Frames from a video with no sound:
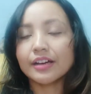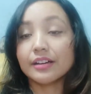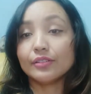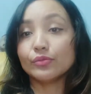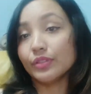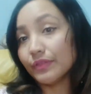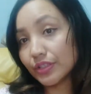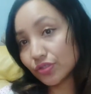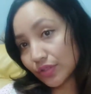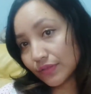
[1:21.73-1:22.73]
who
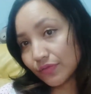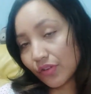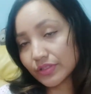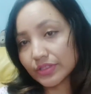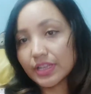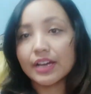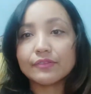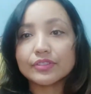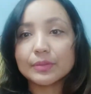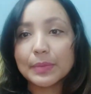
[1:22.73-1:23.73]
eventually falls in
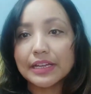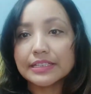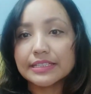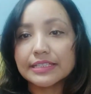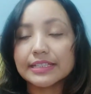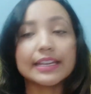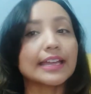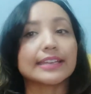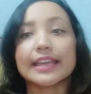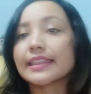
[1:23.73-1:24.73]
love with the painting,
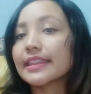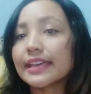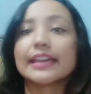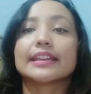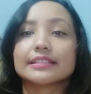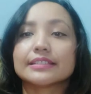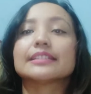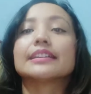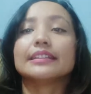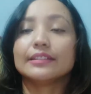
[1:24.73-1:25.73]
and at the
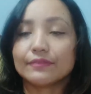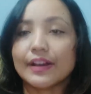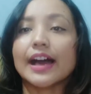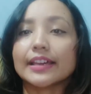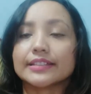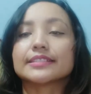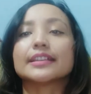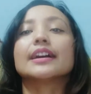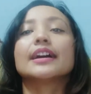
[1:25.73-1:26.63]
end he finds